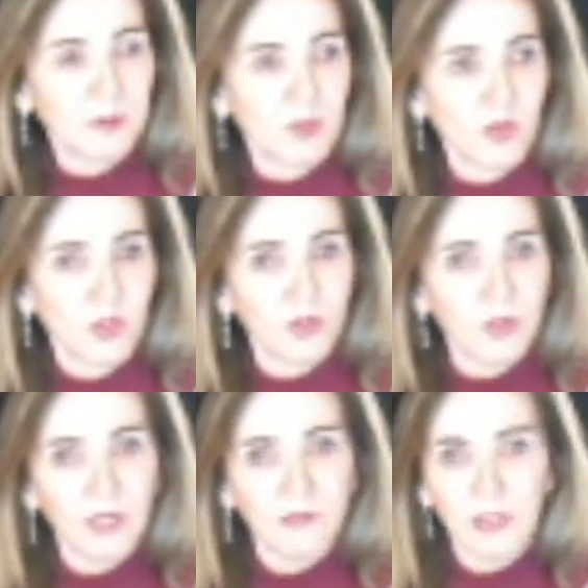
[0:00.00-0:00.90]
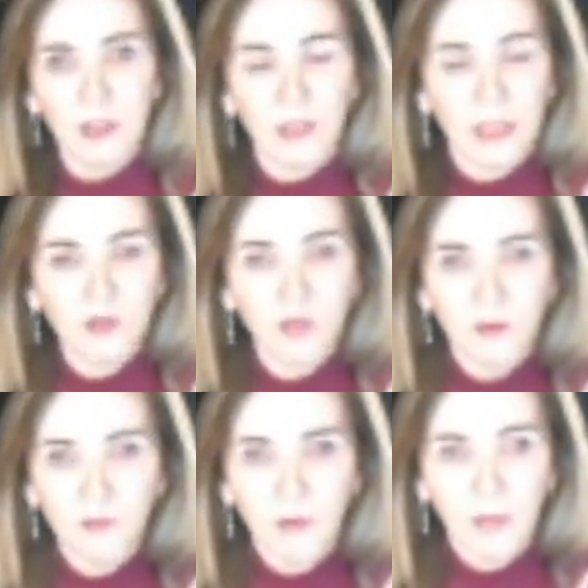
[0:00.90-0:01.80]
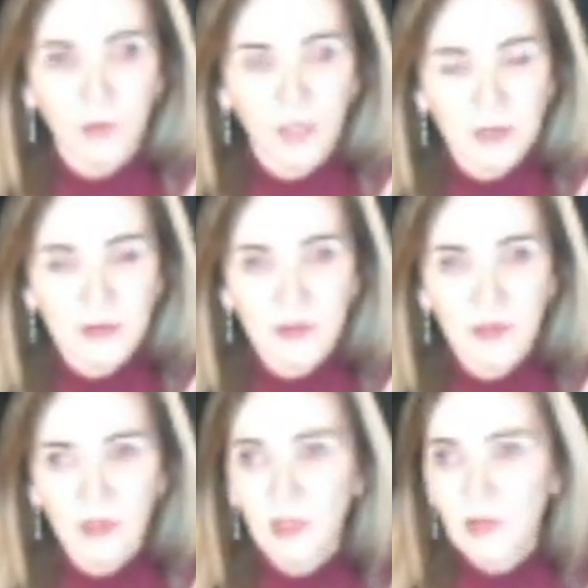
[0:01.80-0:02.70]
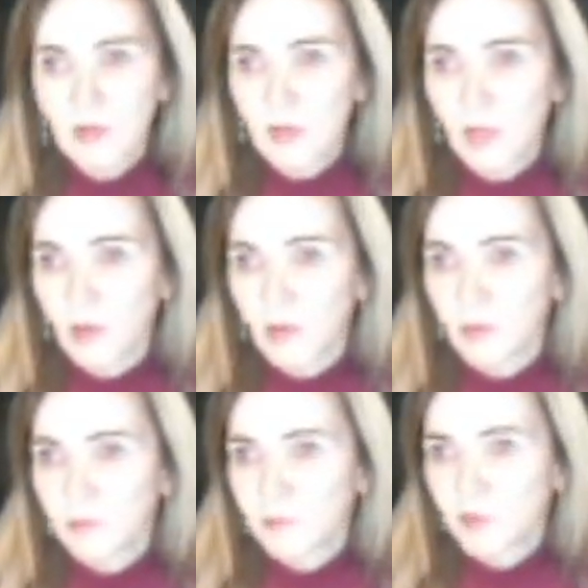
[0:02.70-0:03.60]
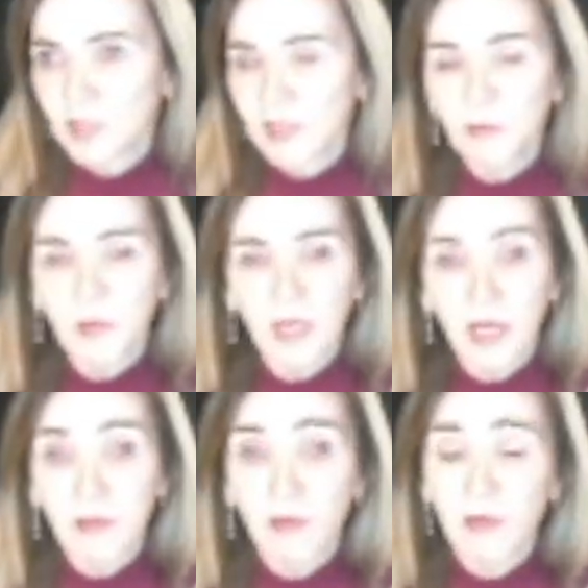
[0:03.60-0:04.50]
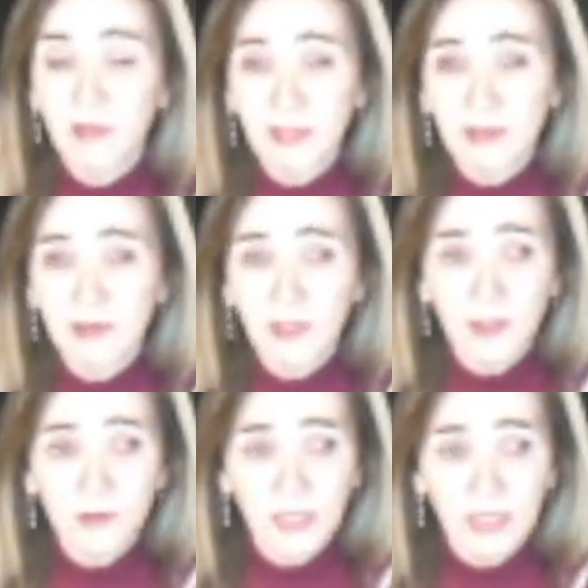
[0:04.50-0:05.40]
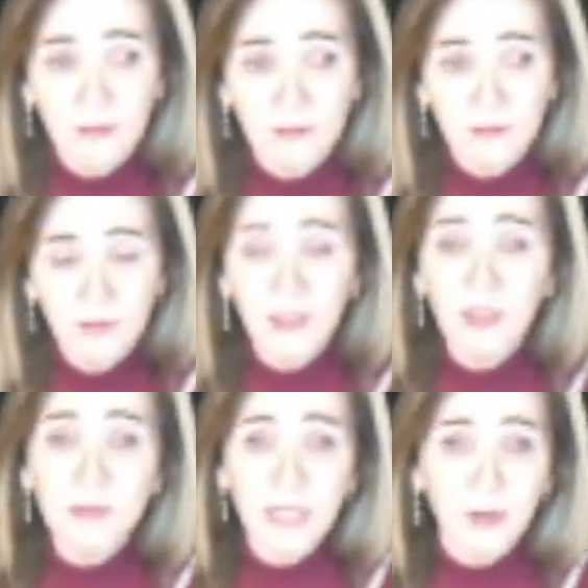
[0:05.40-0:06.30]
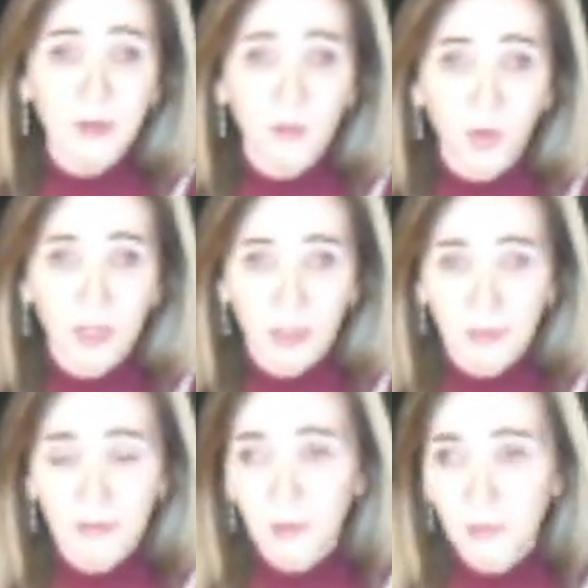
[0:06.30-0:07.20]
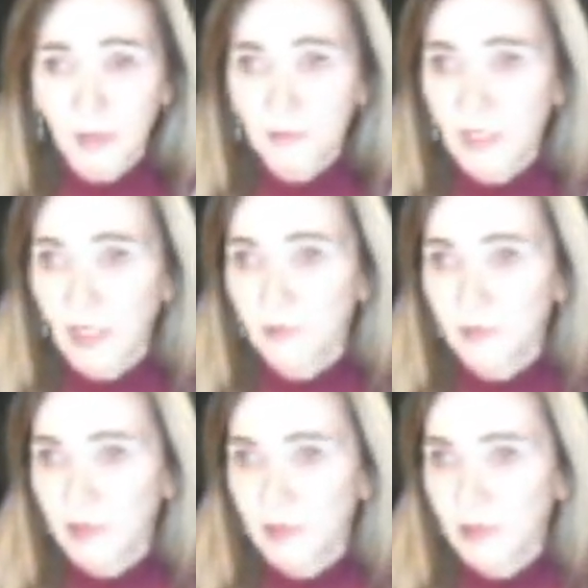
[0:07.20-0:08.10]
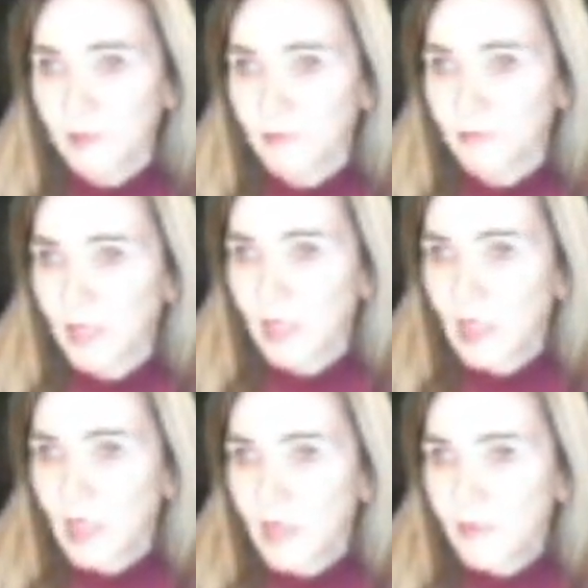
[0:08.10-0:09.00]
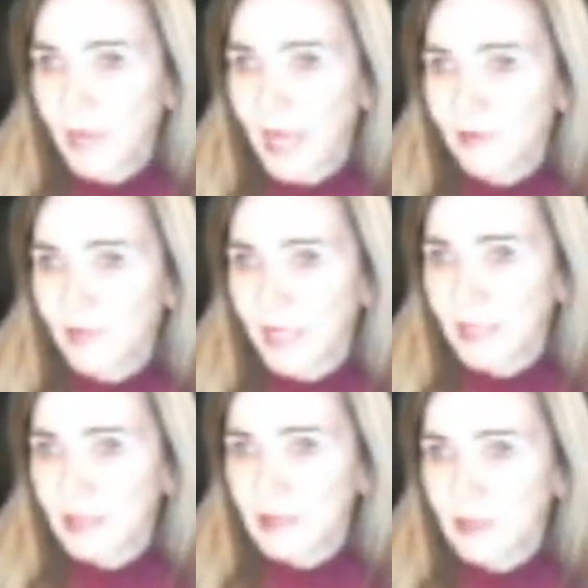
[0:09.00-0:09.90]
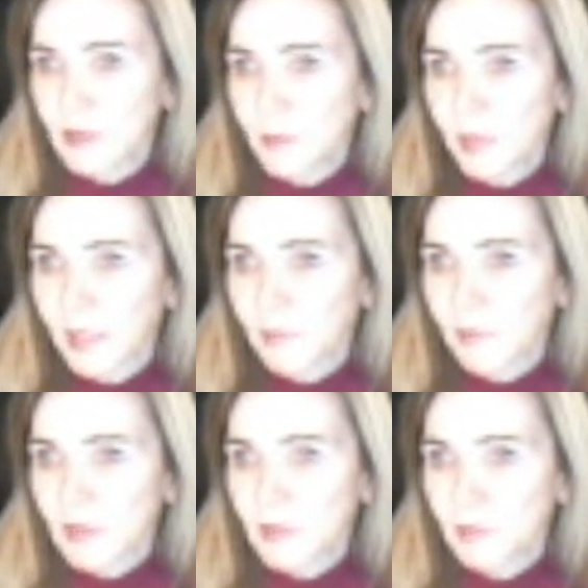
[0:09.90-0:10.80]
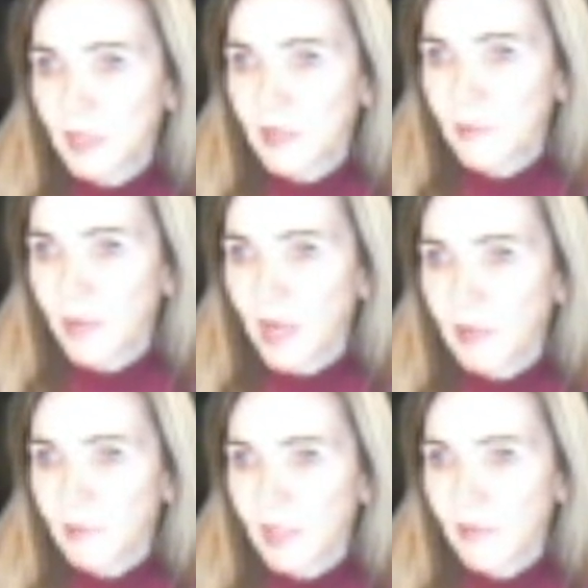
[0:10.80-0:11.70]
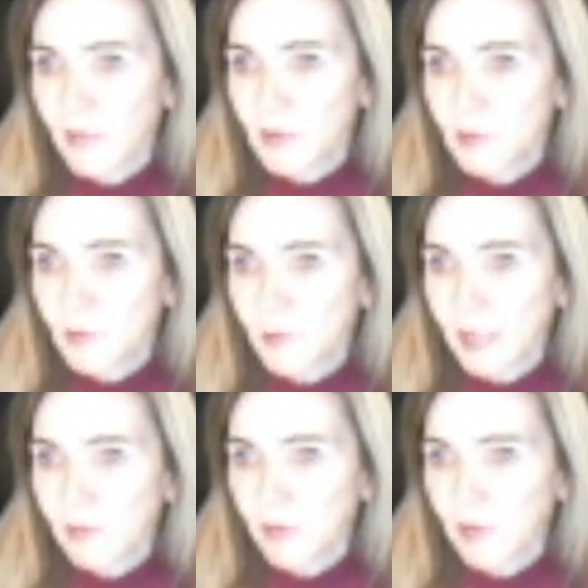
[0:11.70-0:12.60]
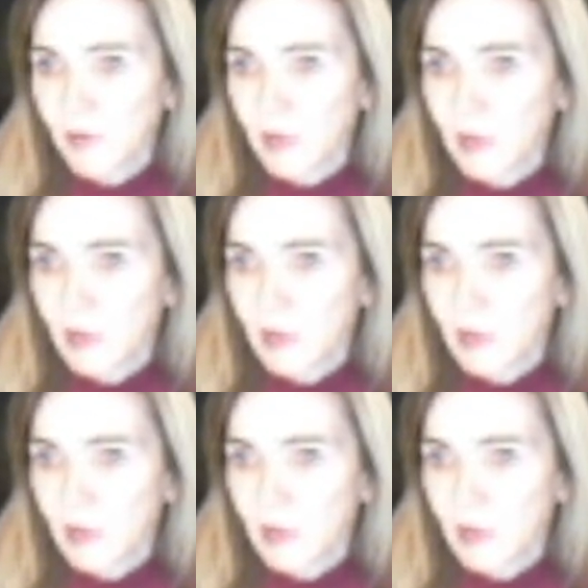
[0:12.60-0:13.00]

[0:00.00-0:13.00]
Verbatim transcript: to show you kind of a collection of fabrics. So just FYI, though, they'll go down. They'll come down in the morning. I mean, they'll be up tonight, but they'll come down. The patterned ALC's pant with a split at the bottom, can those be made with a